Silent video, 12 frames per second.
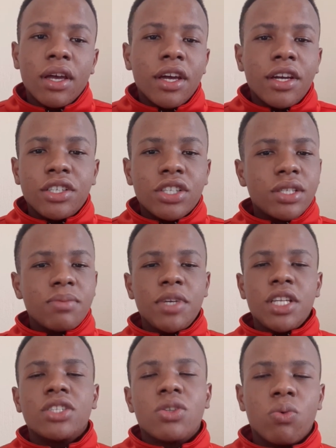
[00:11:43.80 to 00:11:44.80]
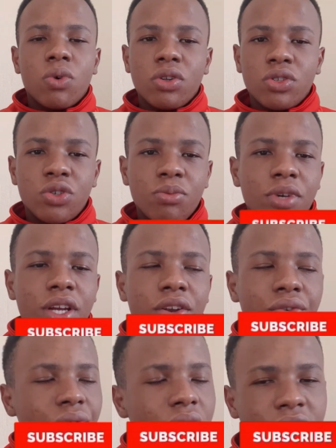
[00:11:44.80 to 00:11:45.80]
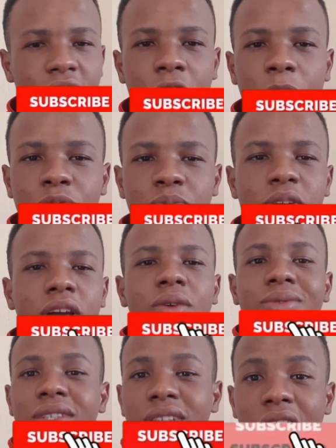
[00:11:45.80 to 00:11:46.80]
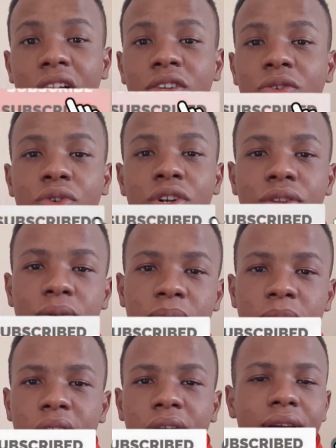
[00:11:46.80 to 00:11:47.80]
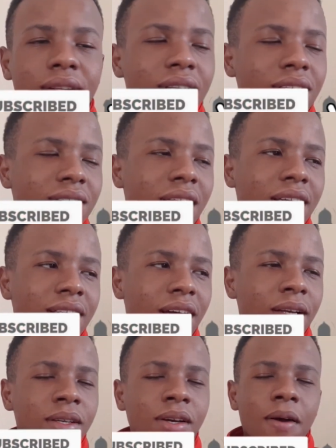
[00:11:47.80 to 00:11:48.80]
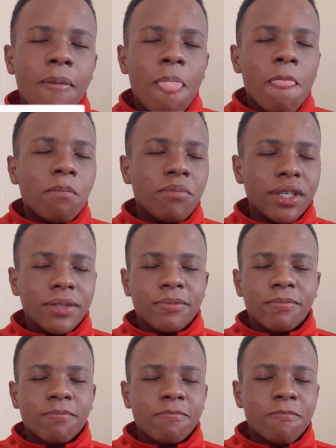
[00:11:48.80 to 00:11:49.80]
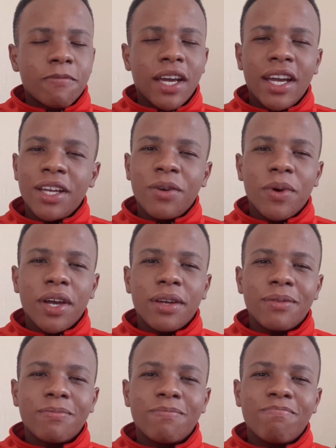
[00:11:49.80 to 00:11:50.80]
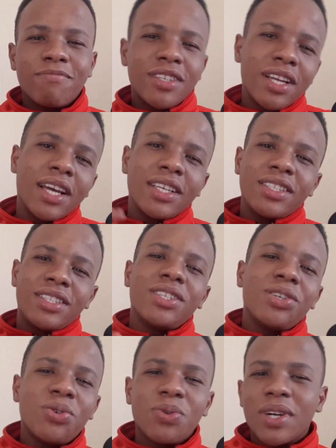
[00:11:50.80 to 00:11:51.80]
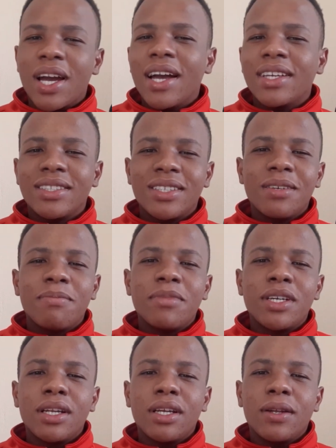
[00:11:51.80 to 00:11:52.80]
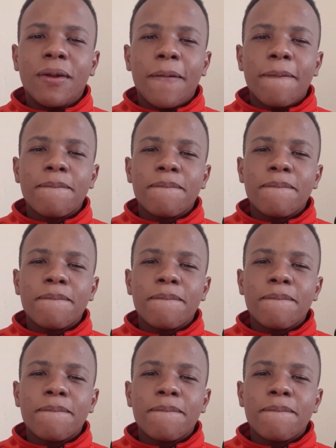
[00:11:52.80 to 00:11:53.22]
it just means the world to me, and it really helps me out in the algorithm and things like that. But anyway, till I see you guys in a minute,